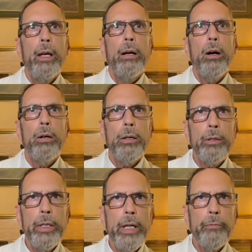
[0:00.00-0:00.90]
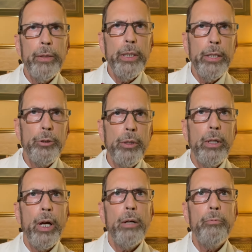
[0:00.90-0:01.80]
Our
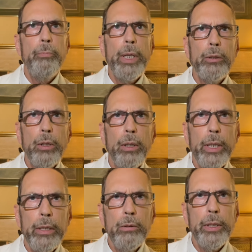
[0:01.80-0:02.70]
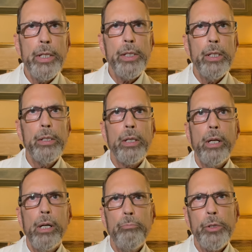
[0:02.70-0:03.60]
definition of mental illnesses
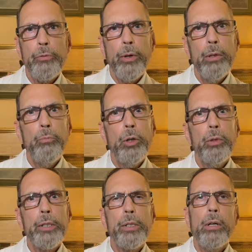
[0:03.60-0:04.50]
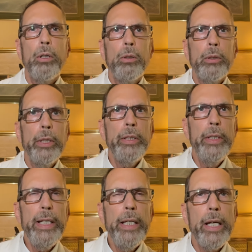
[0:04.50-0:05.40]
comes from what's called the
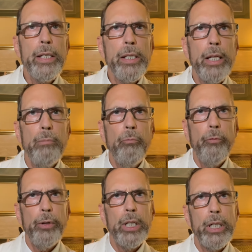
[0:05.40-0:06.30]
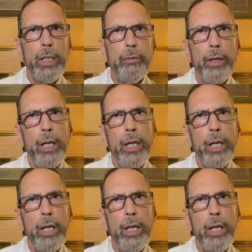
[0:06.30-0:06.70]
DSM-5,